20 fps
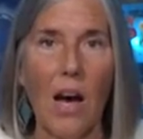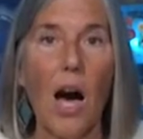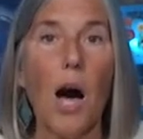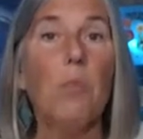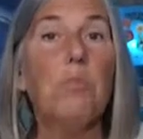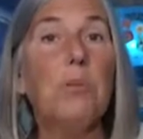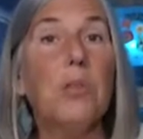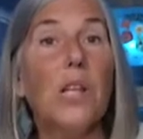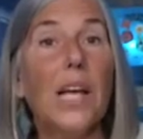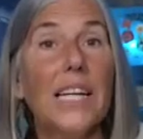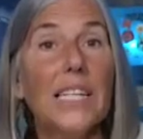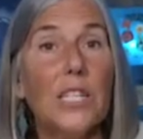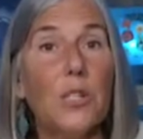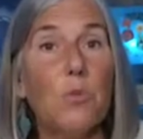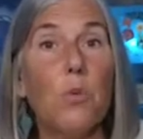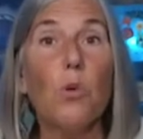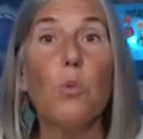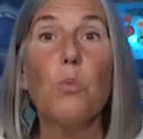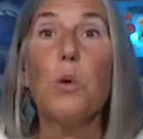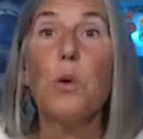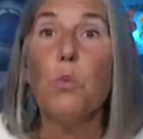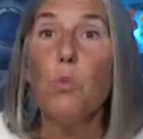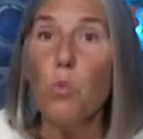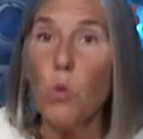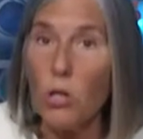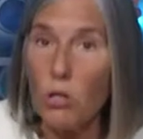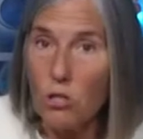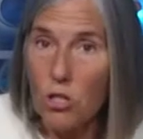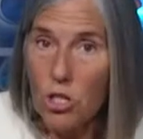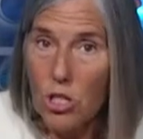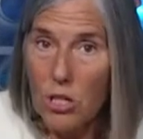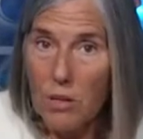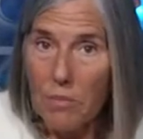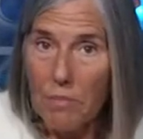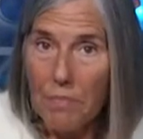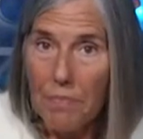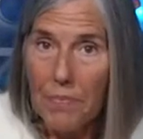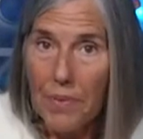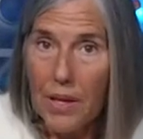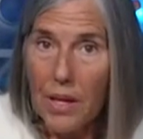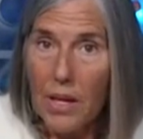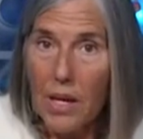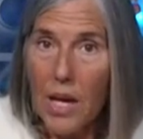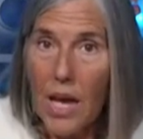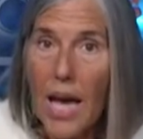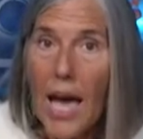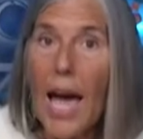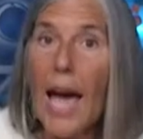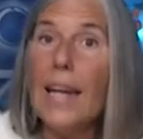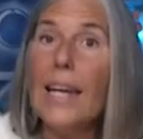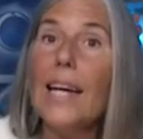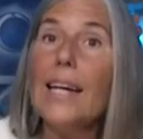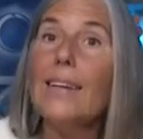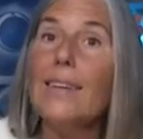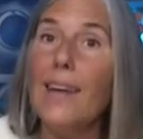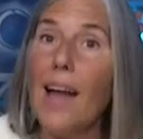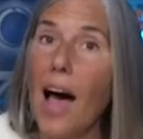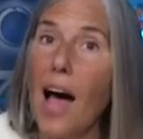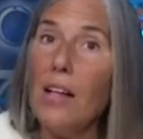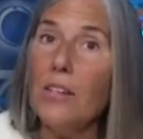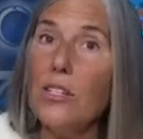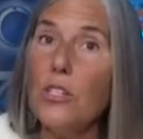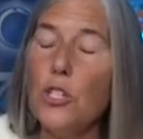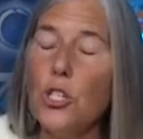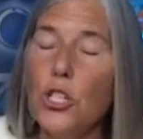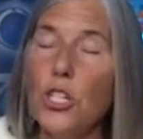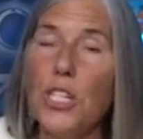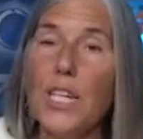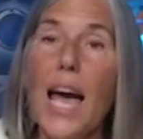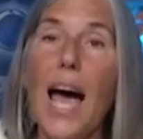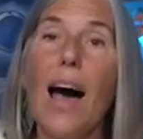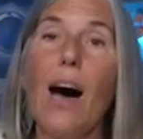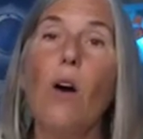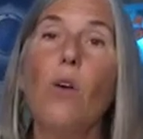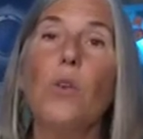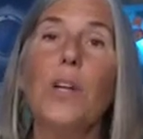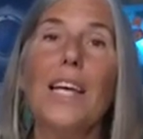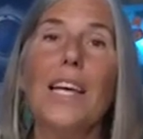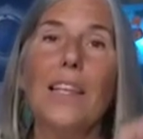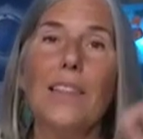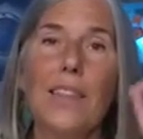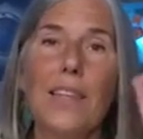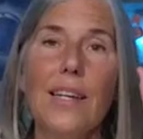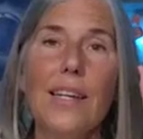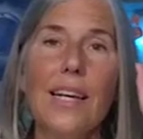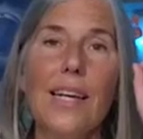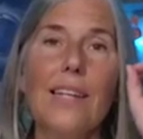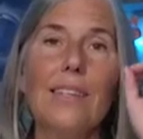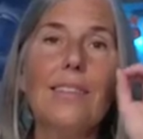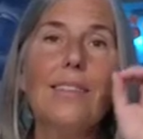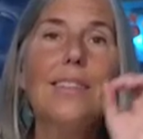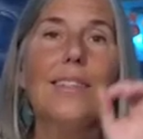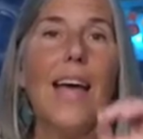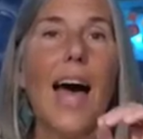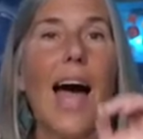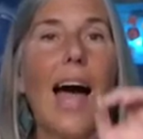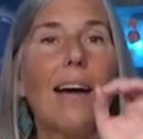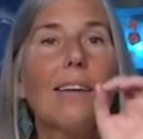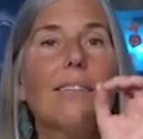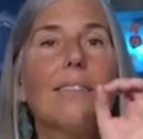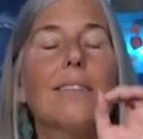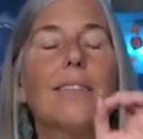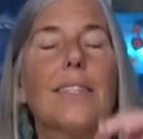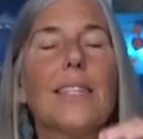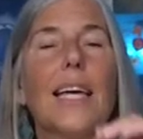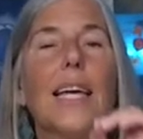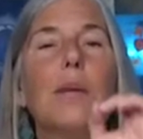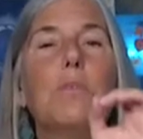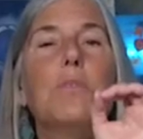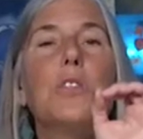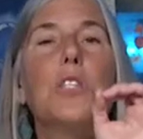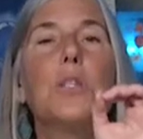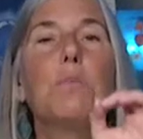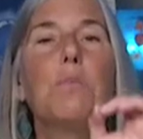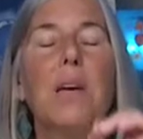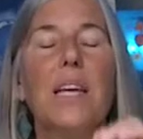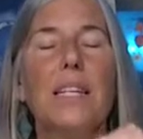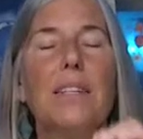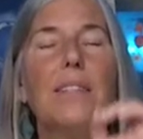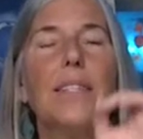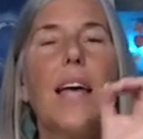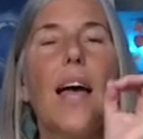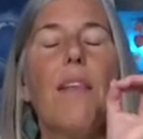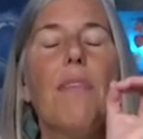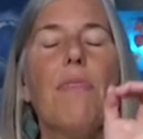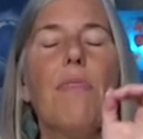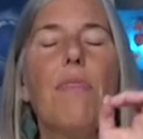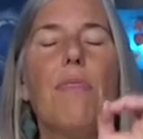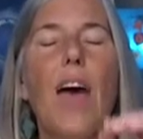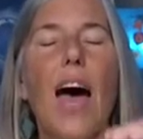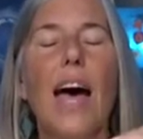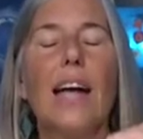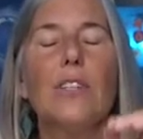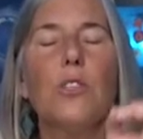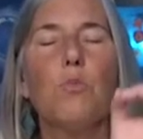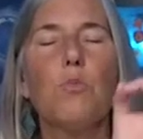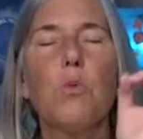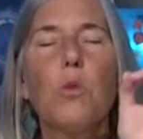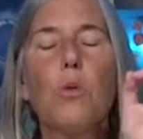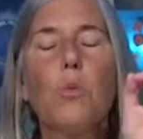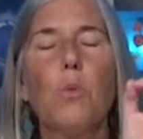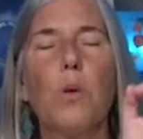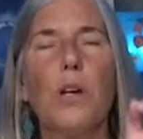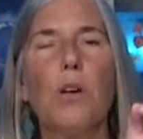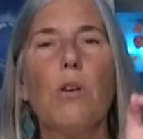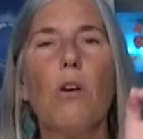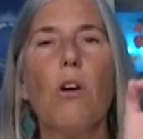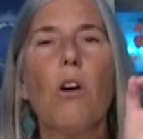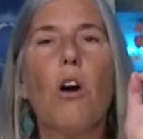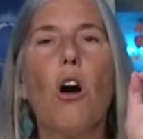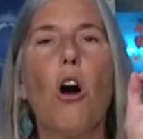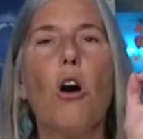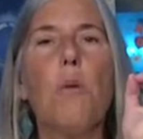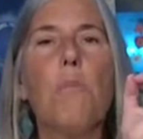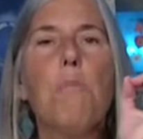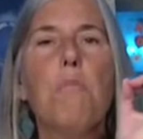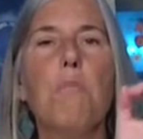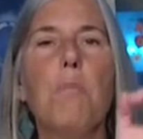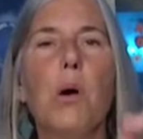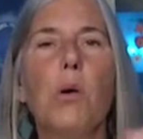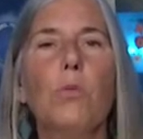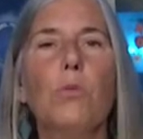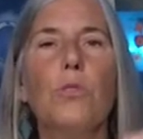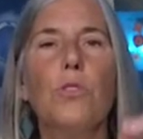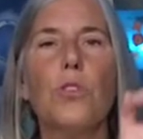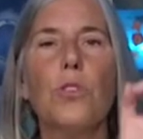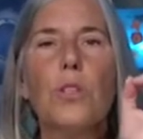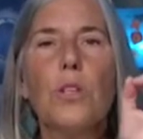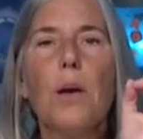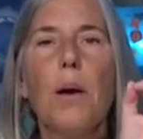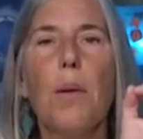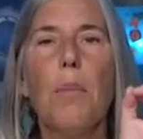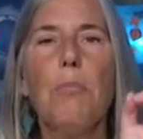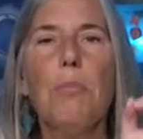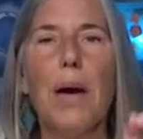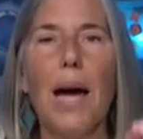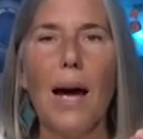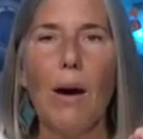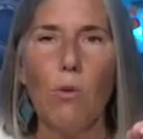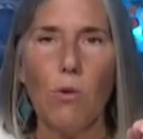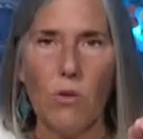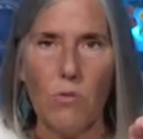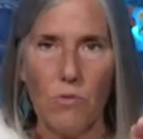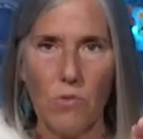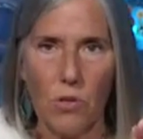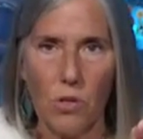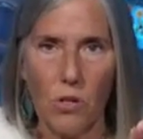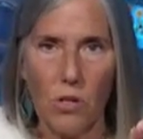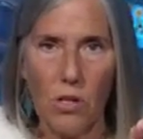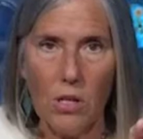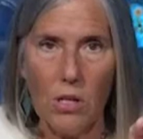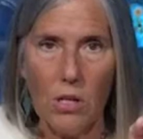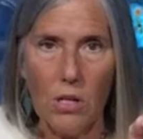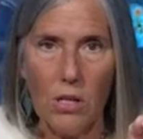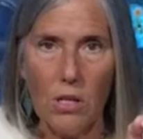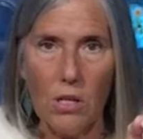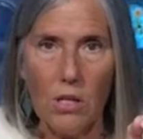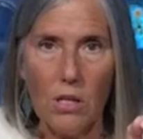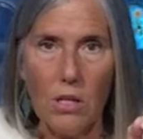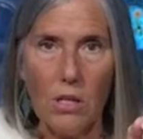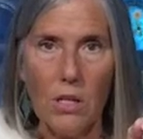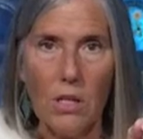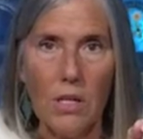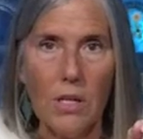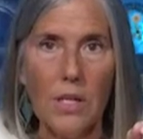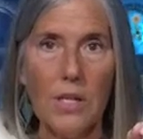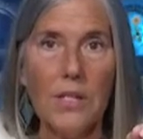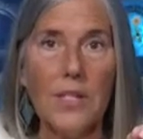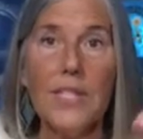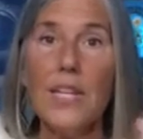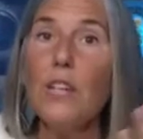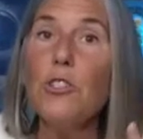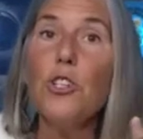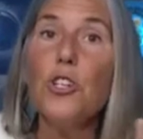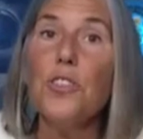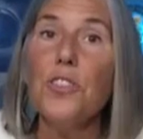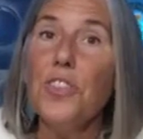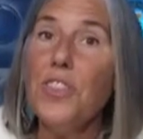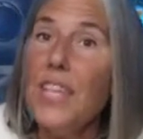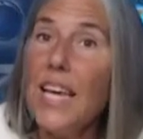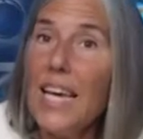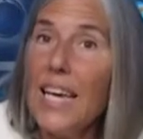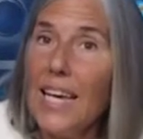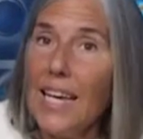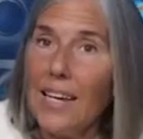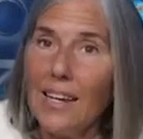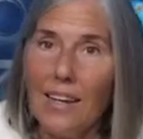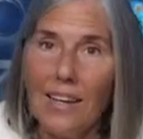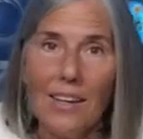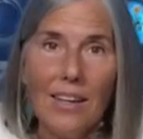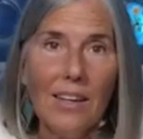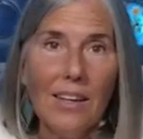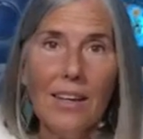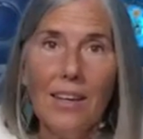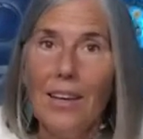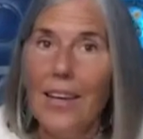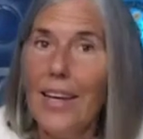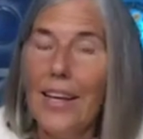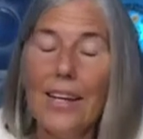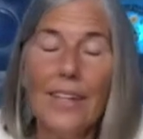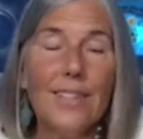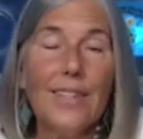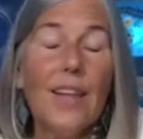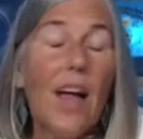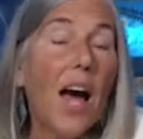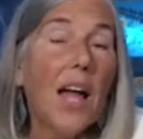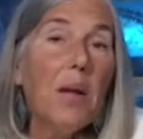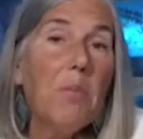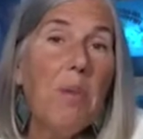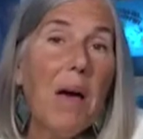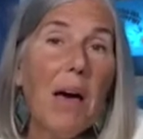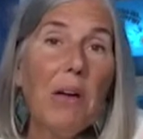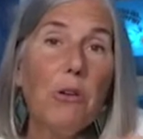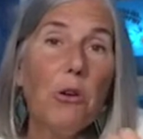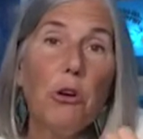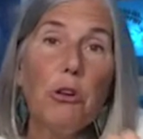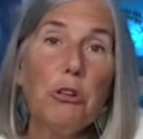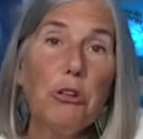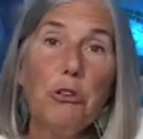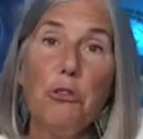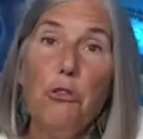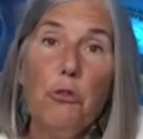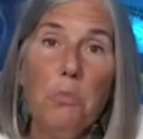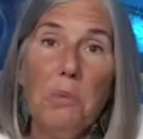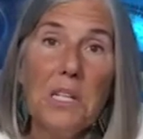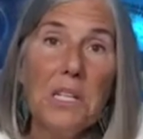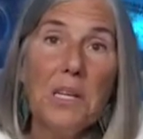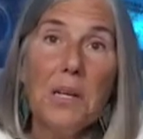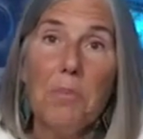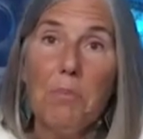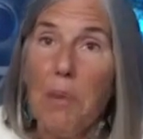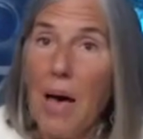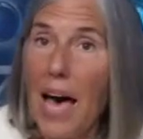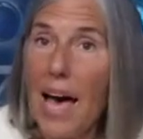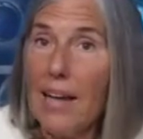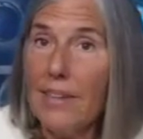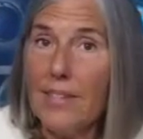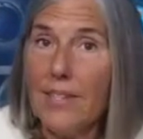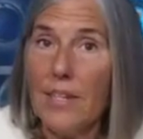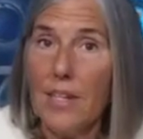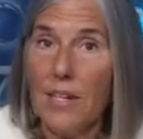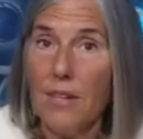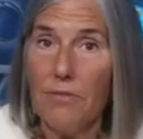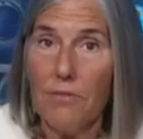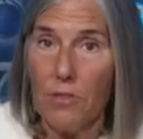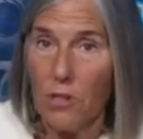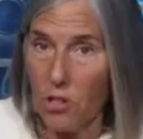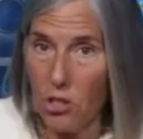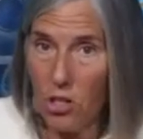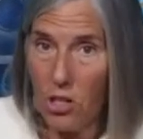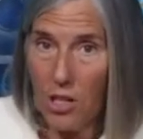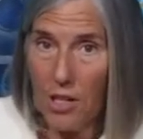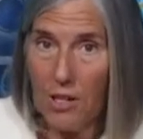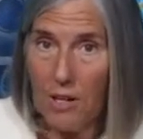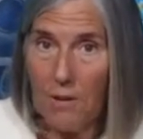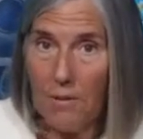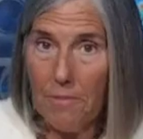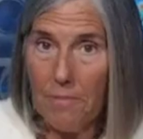A place where we worship and acknowledge doubt in the exact same space. And that's where we are our most powerful. Such a thing is not about our human capacity for good.